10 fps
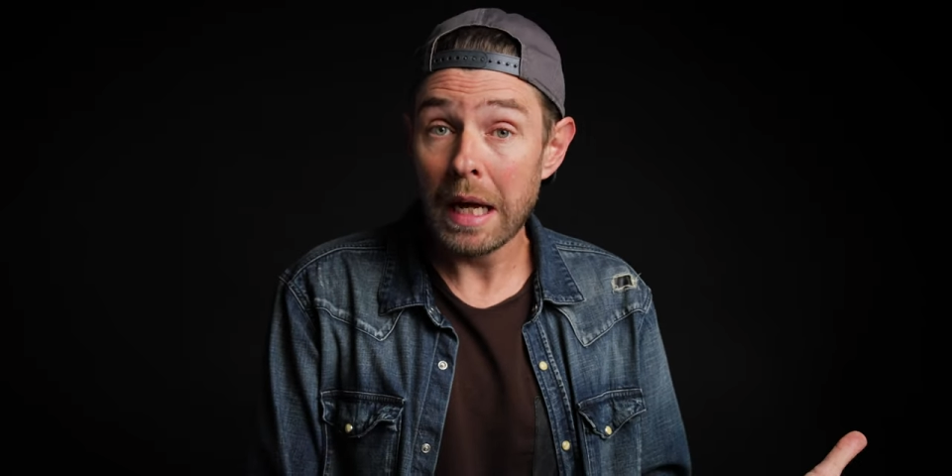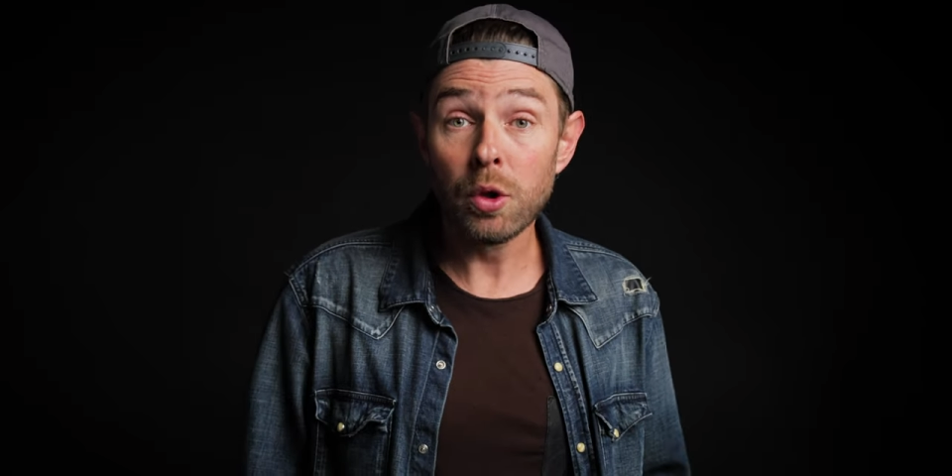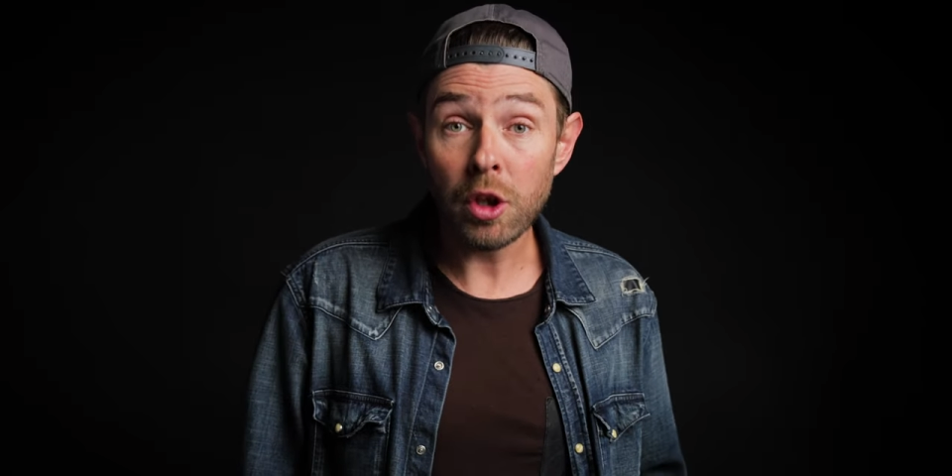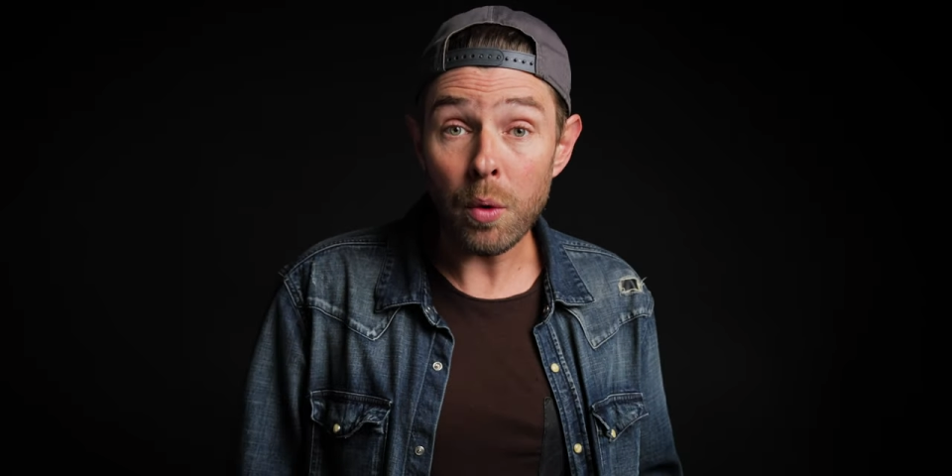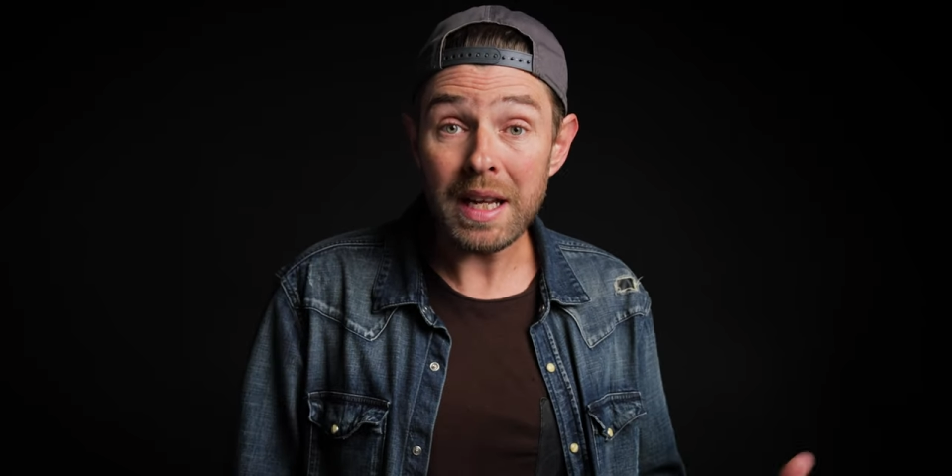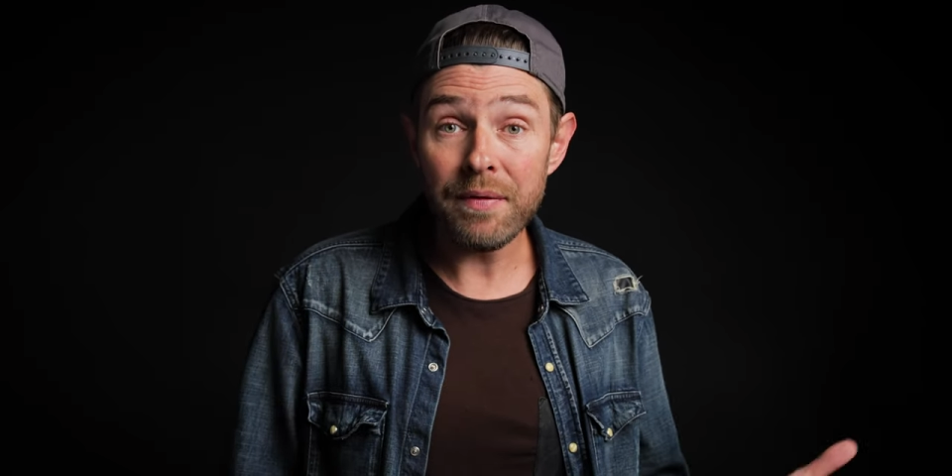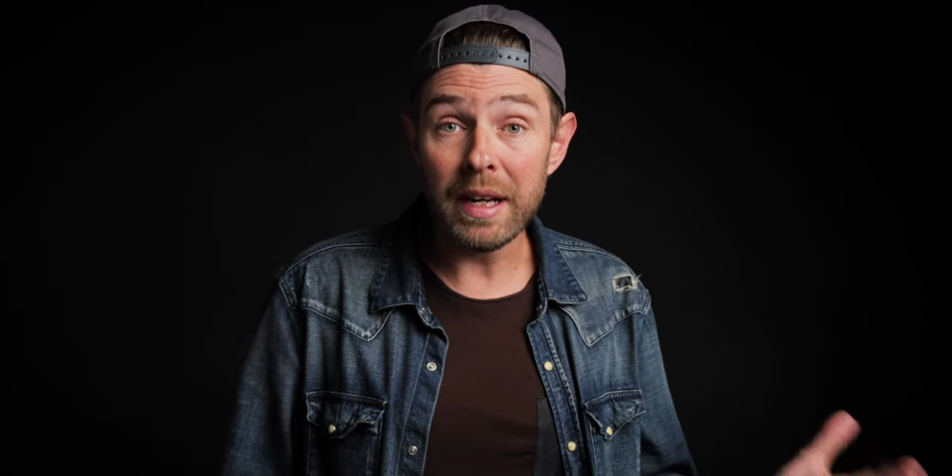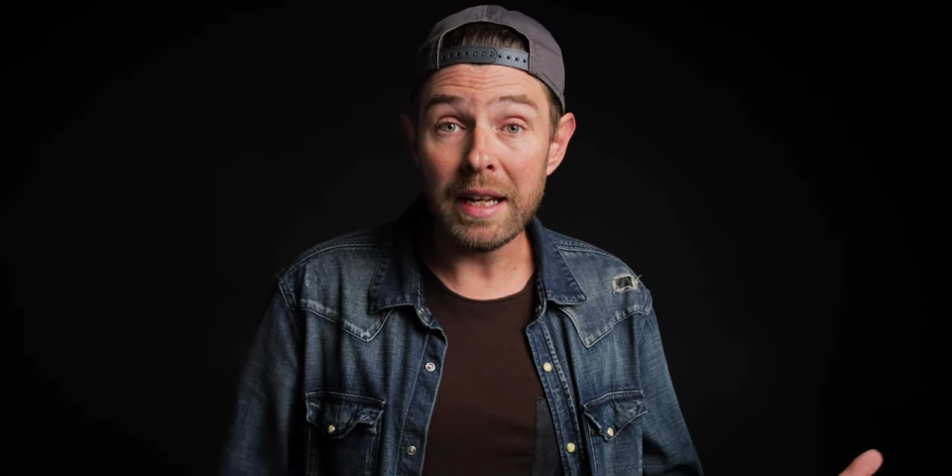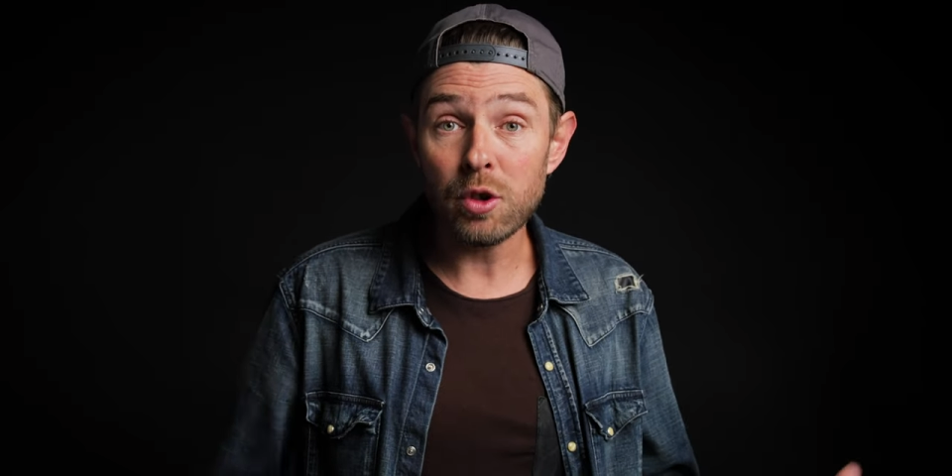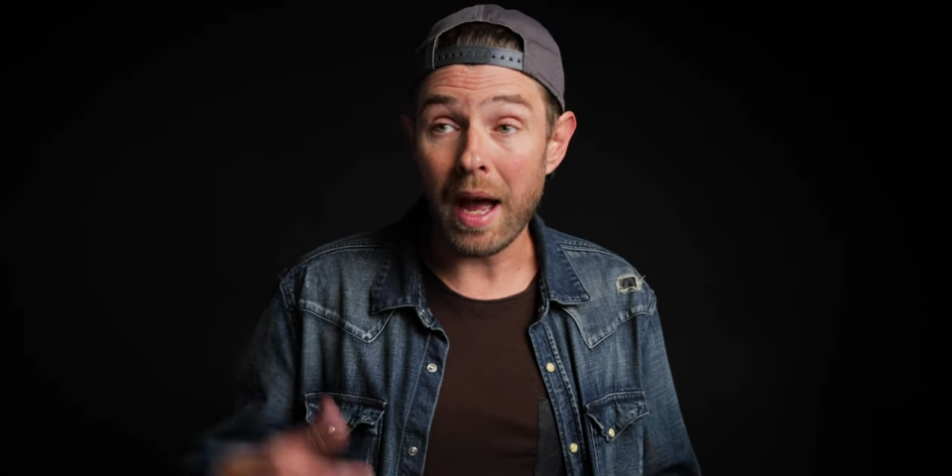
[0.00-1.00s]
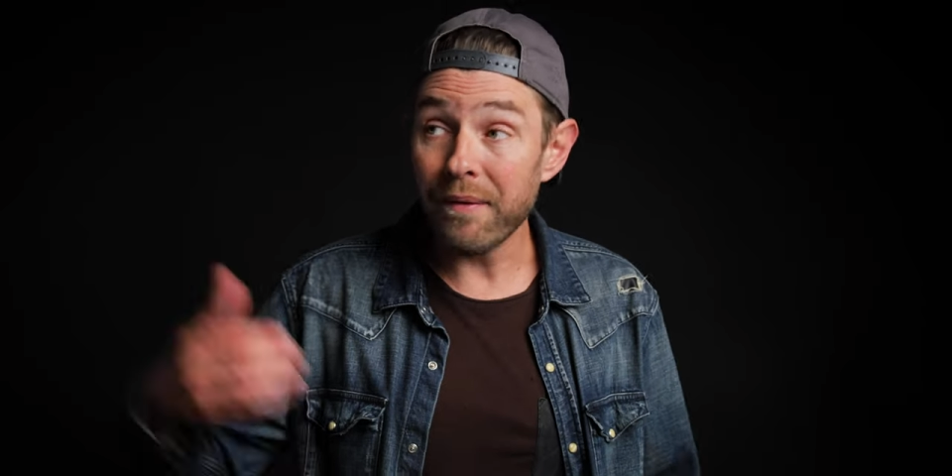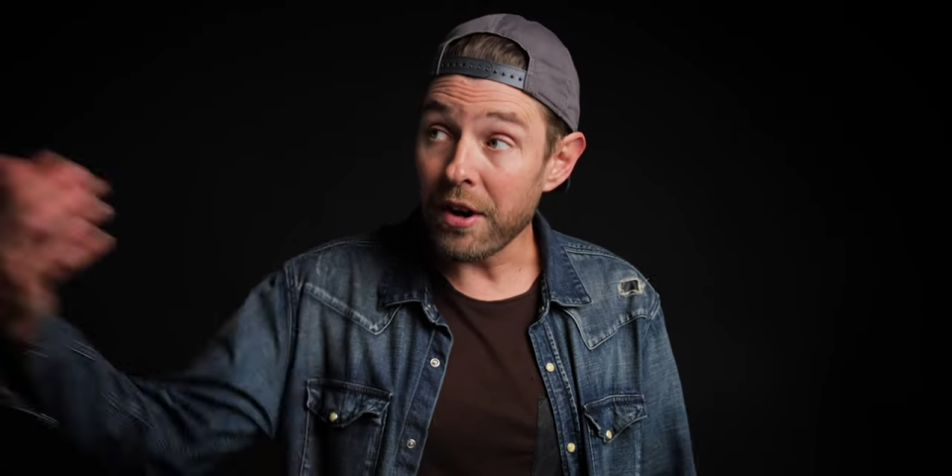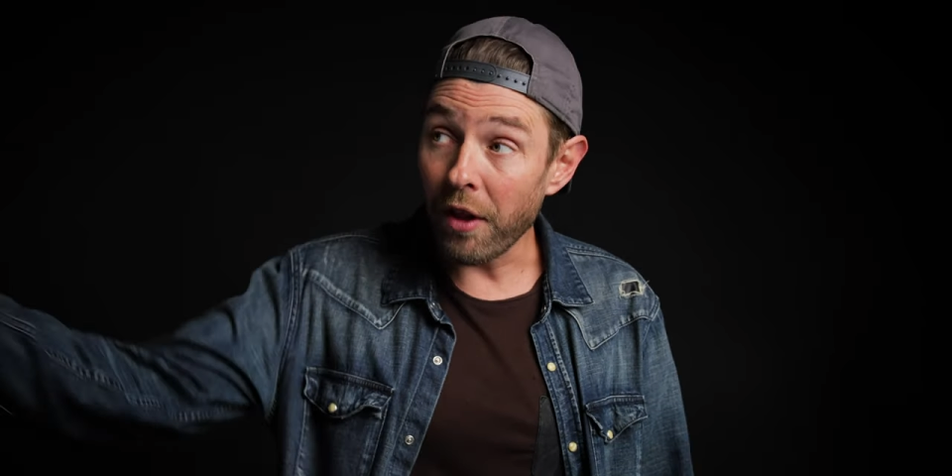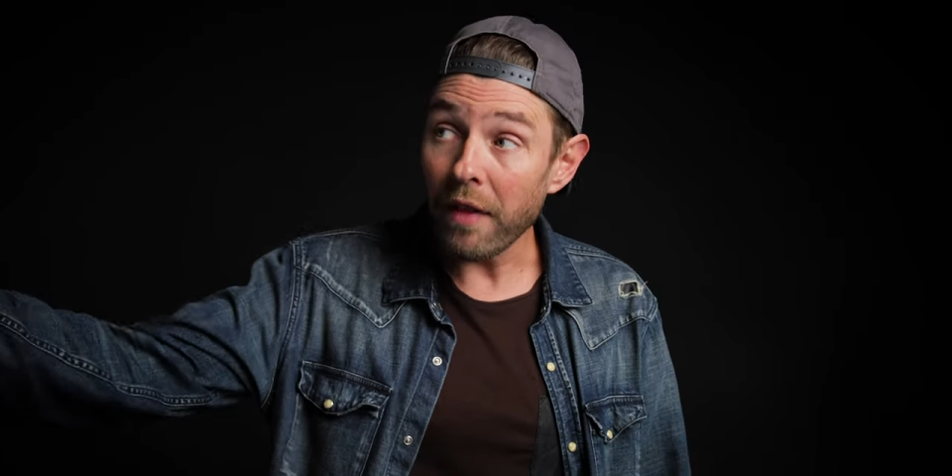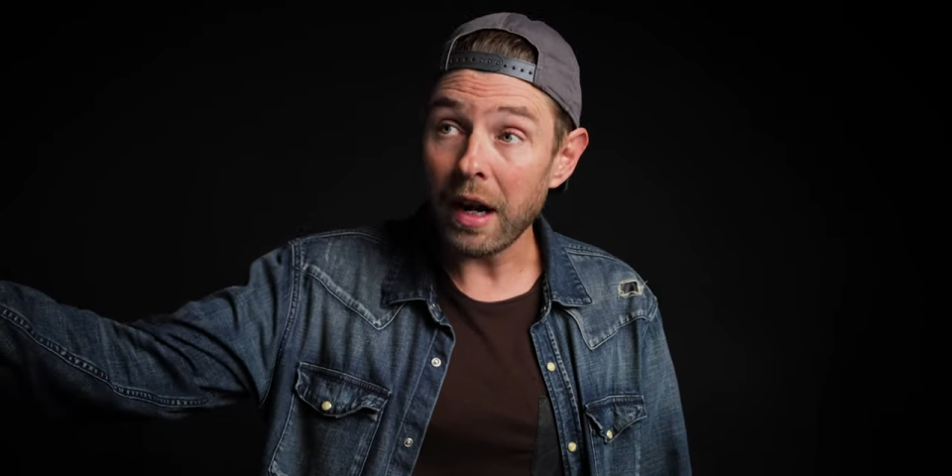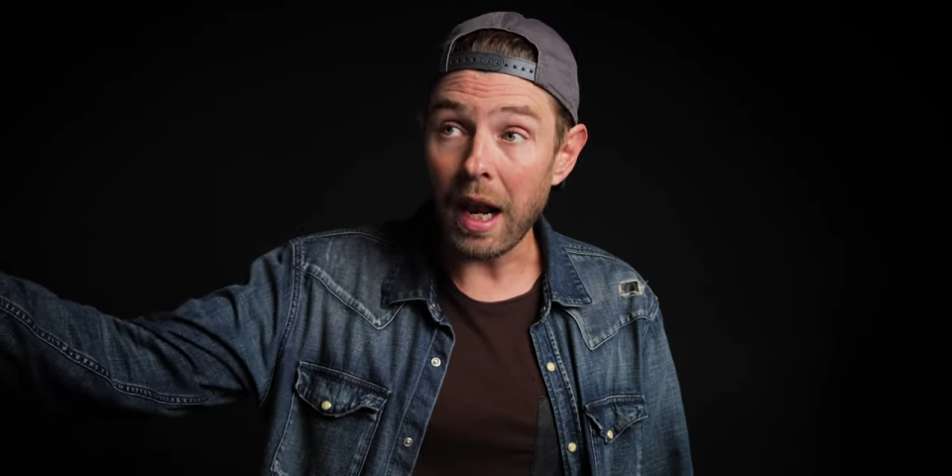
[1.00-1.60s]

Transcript: you don't even need to have another